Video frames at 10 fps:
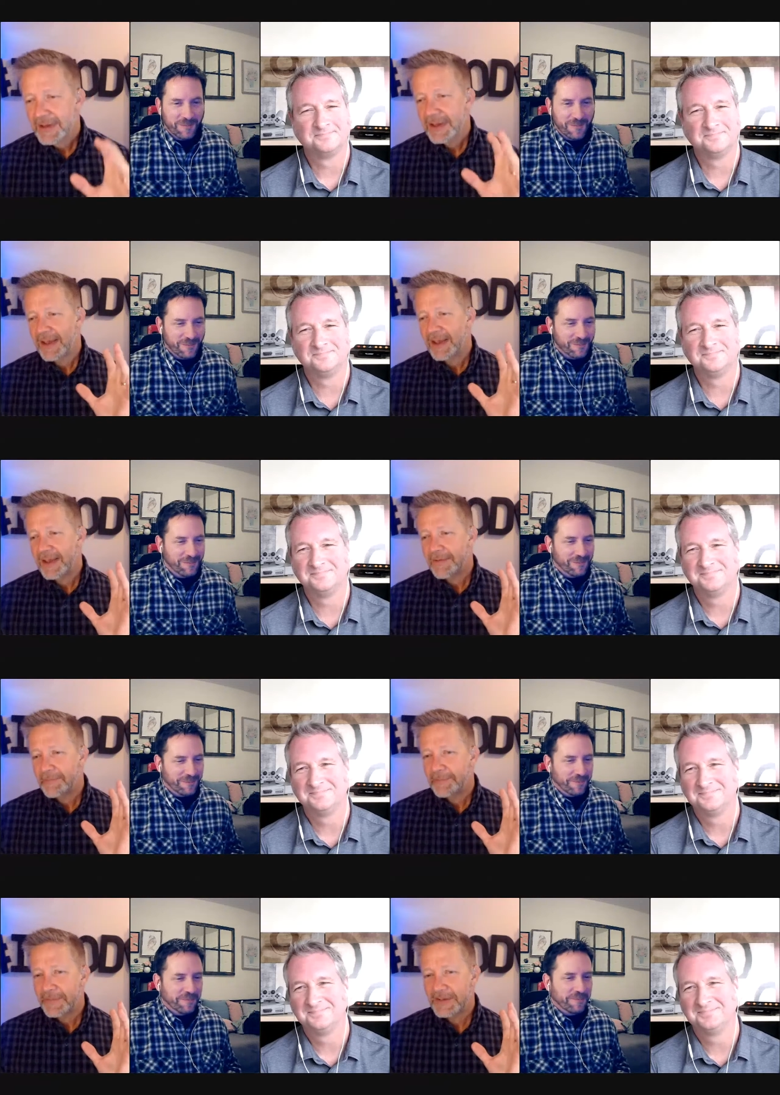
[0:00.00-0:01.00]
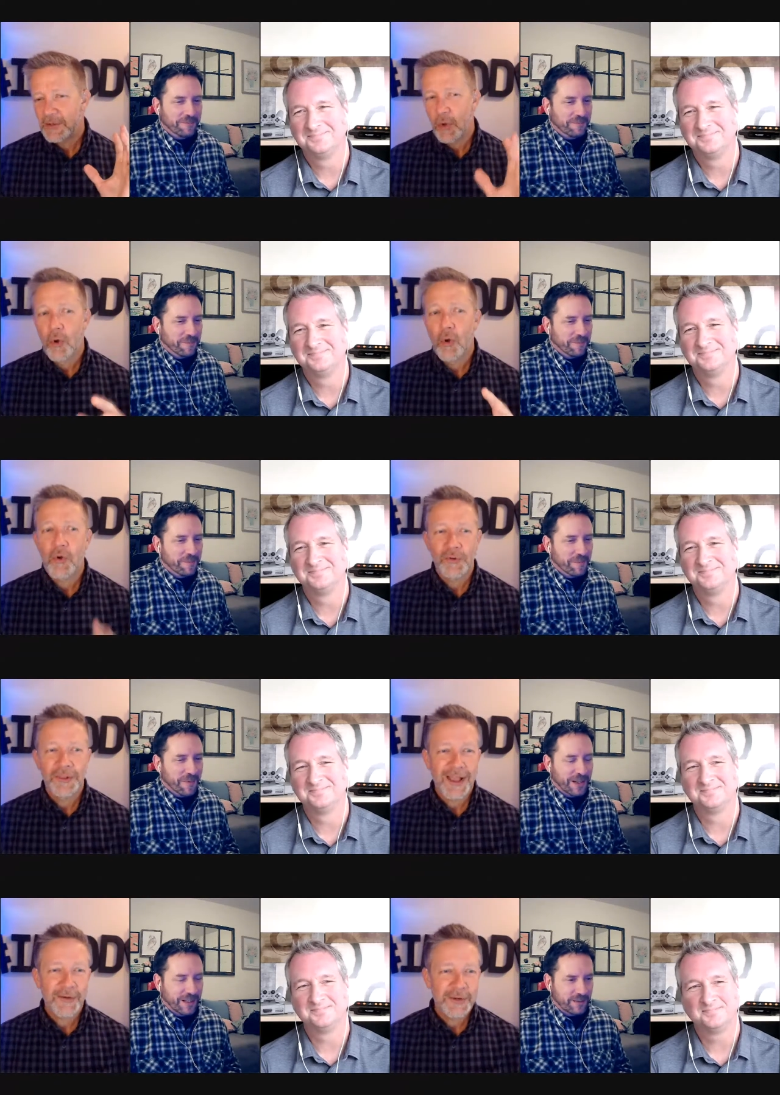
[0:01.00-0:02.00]
Speaker 1: There's a whole
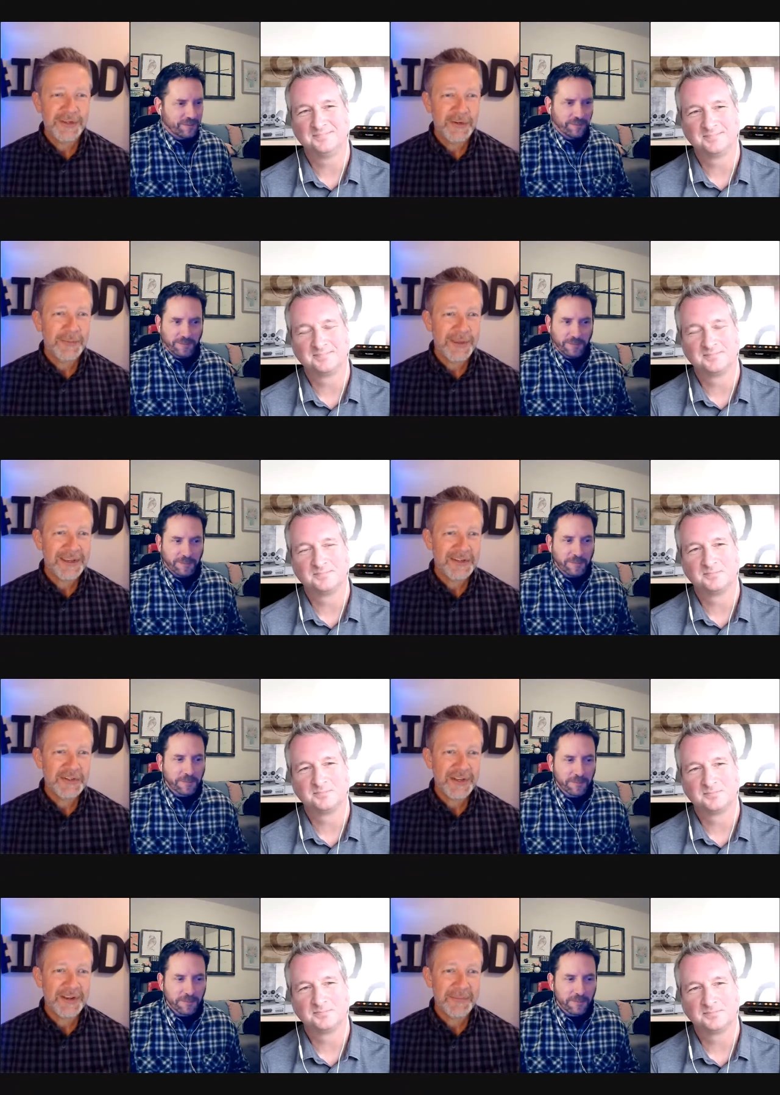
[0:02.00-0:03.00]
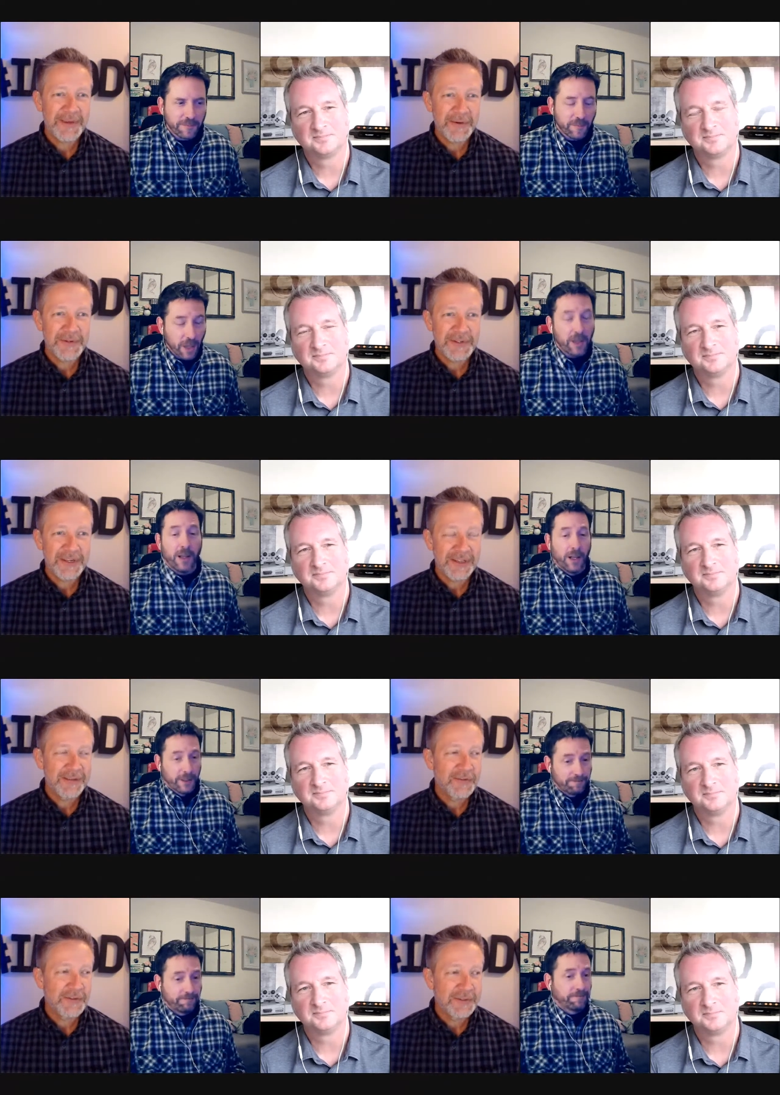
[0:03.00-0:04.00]
lot we could go back and talk about, which I'd
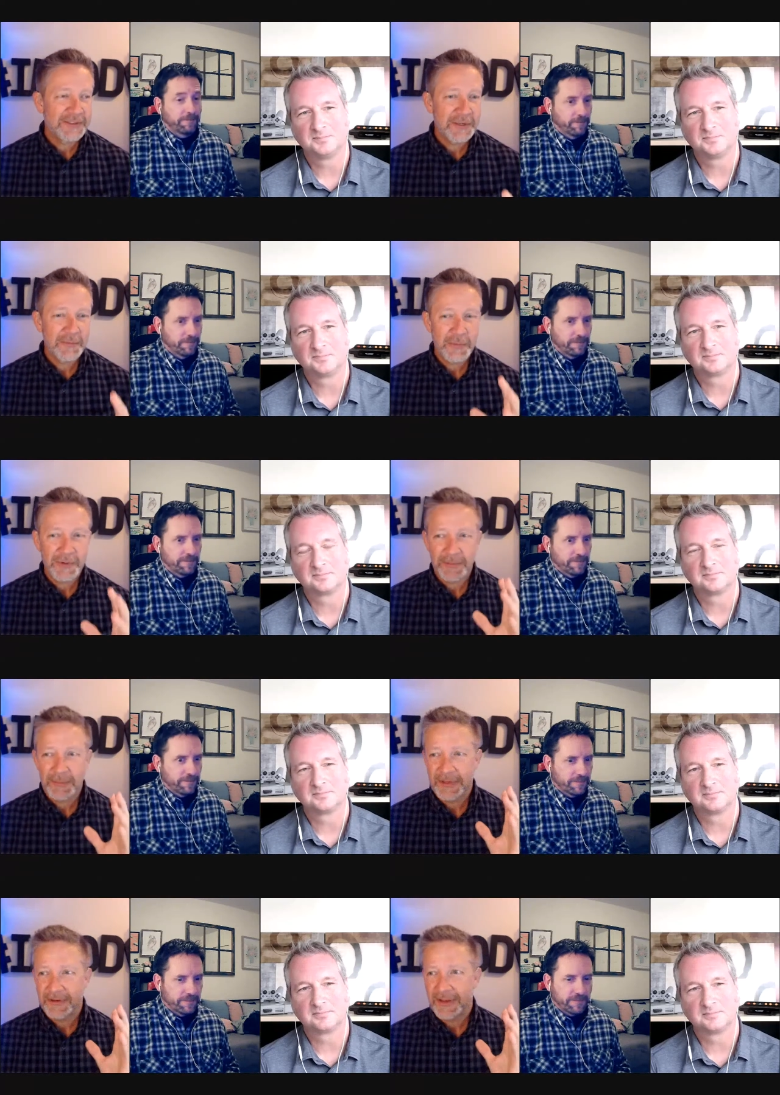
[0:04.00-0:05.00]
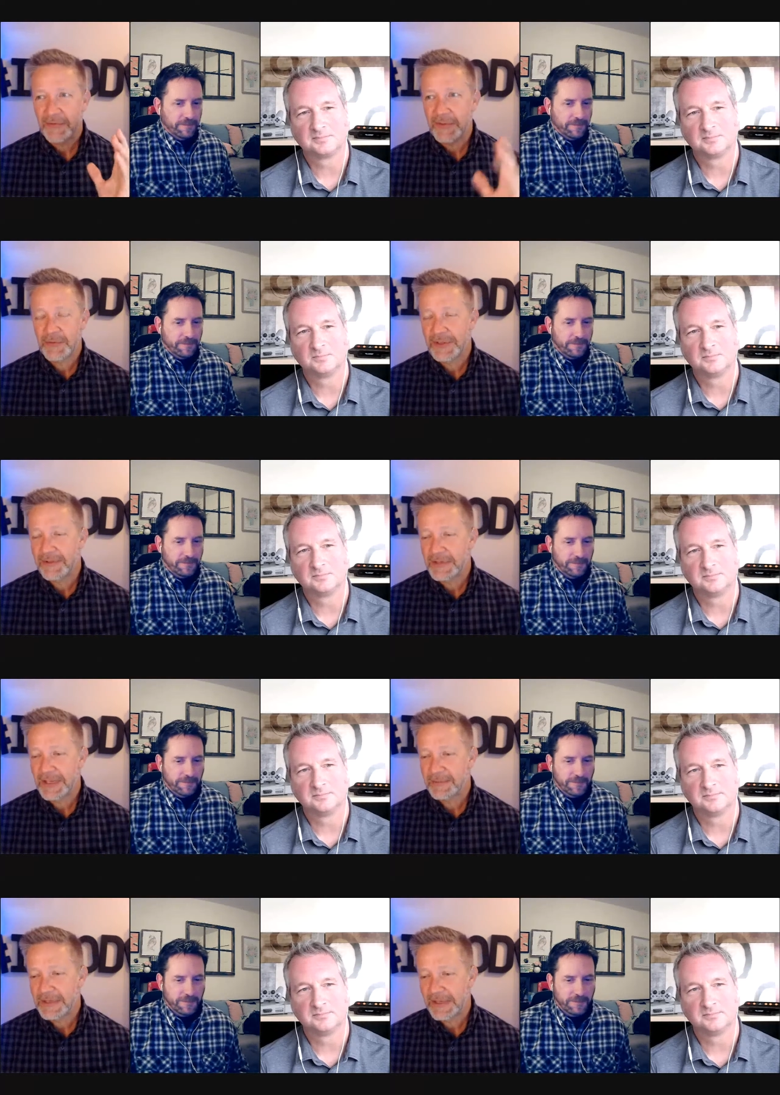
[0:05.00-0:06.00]
love to at some point, but I don't think we'll have
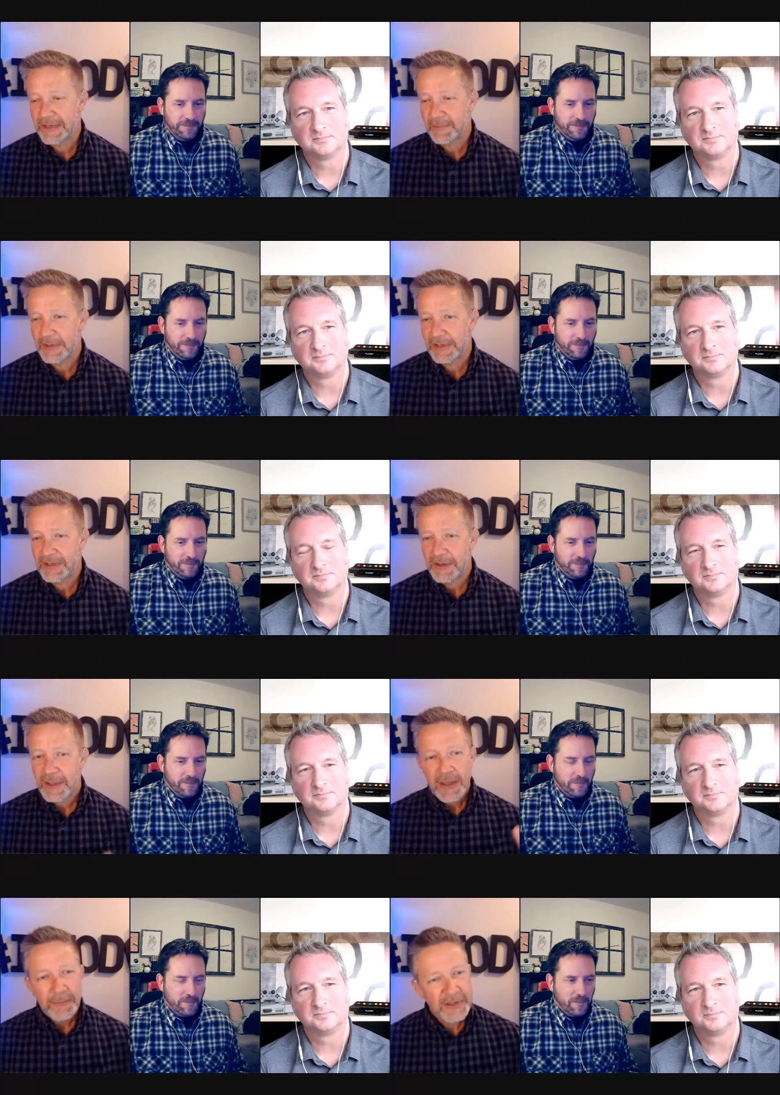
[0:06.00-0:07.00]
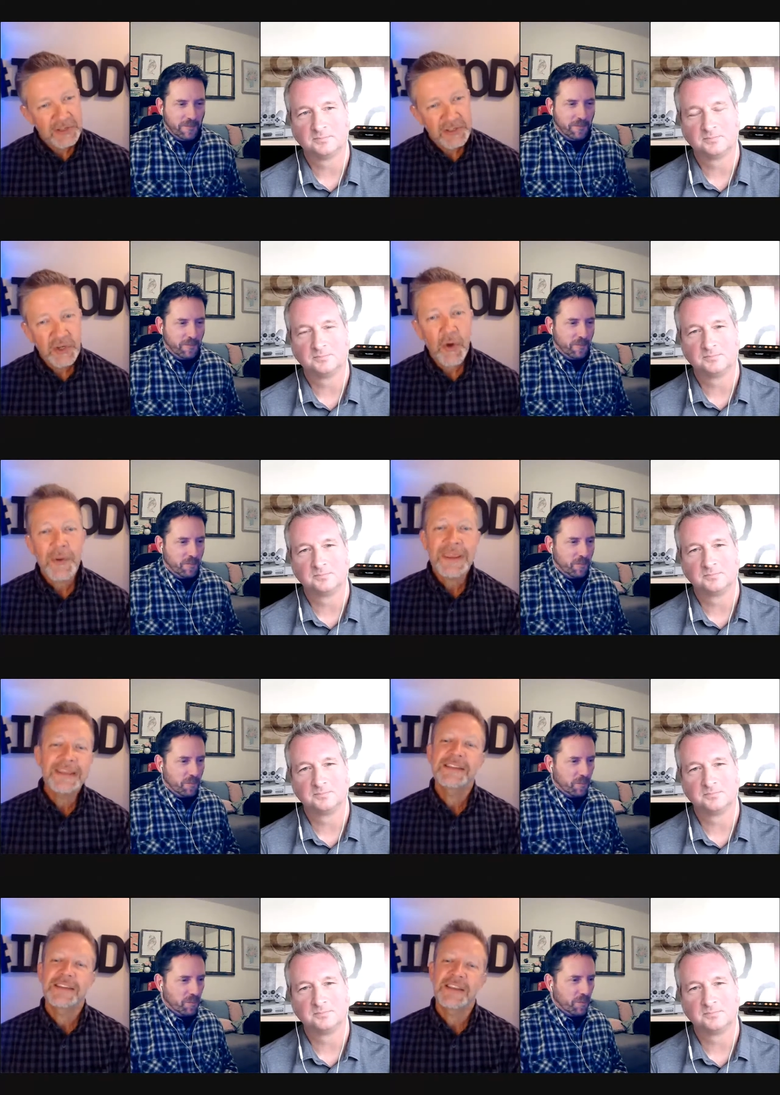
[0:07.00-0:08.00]
time today. But going
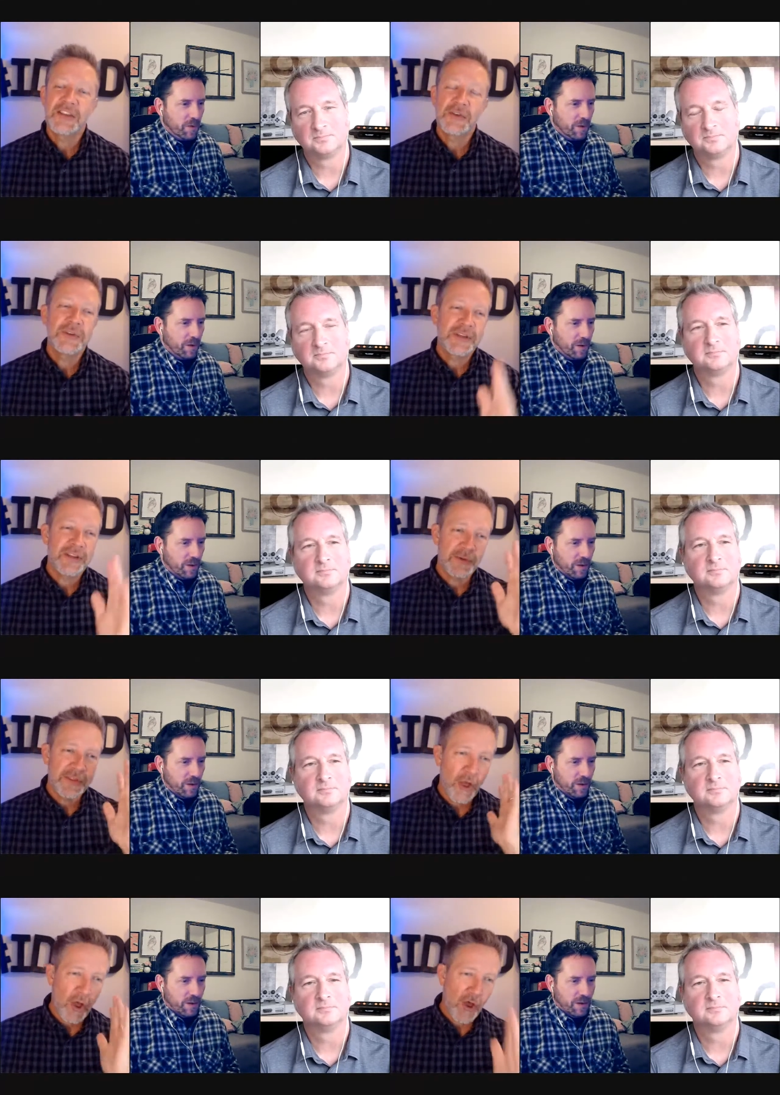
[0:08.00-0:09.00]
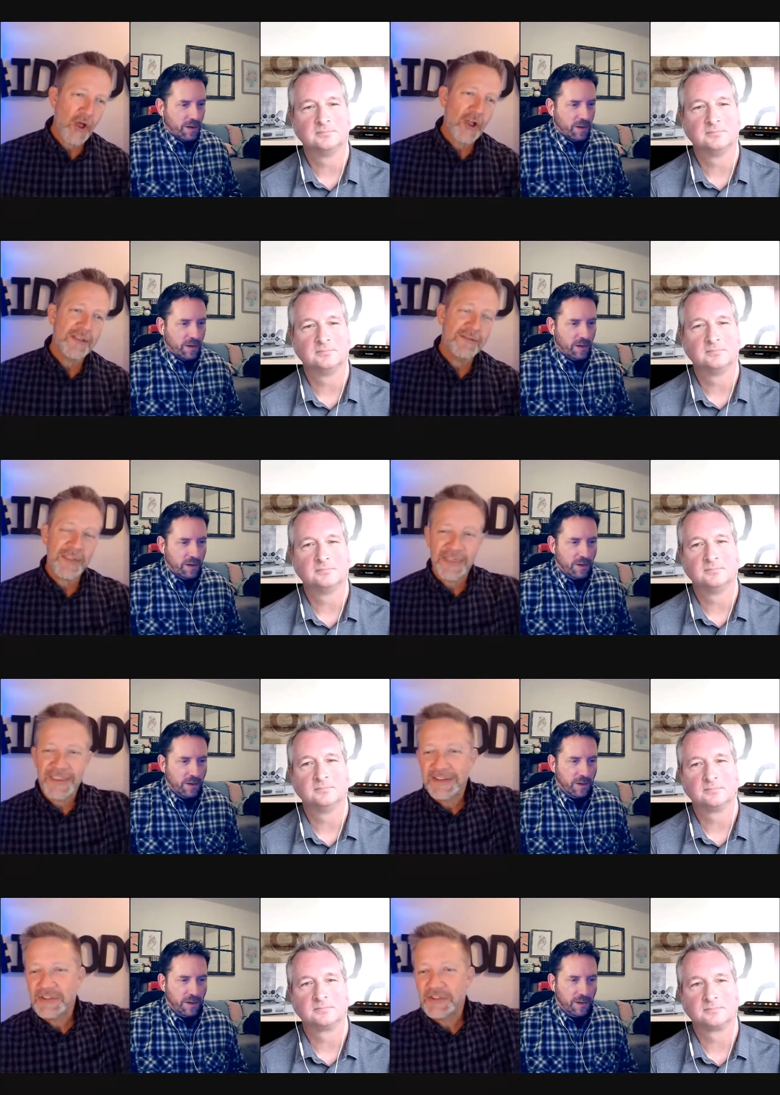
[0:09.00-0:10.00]
into Unity with all of the
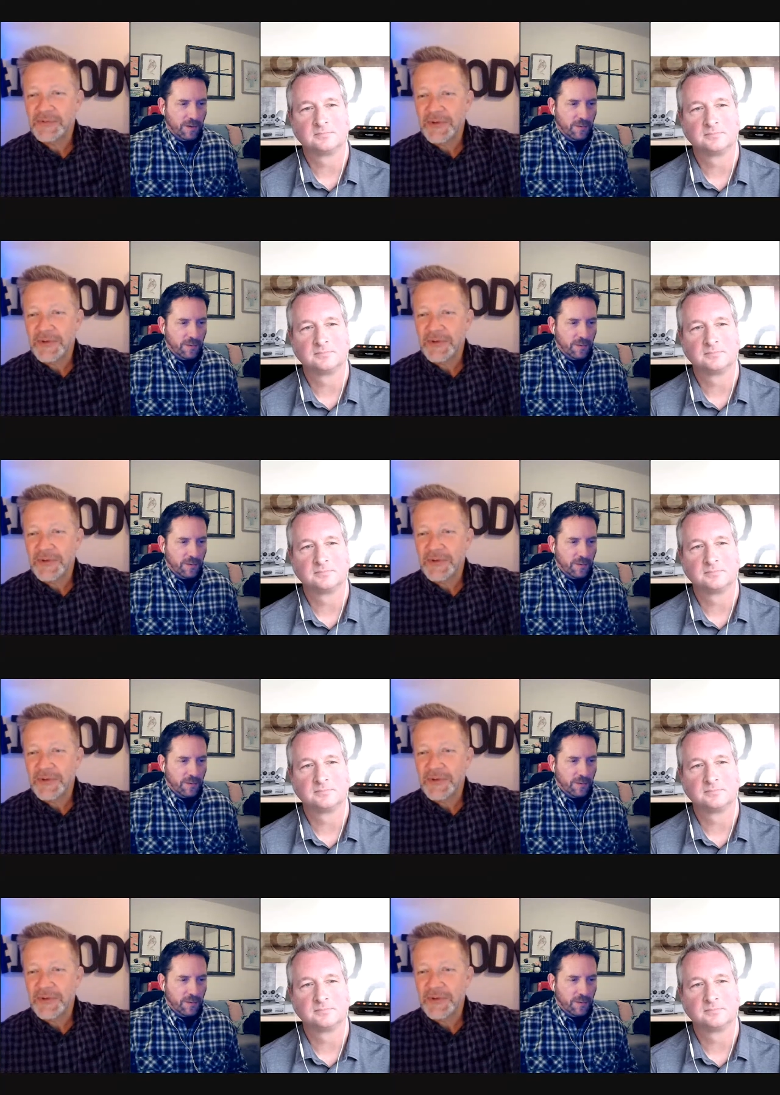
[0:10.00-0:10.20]
things you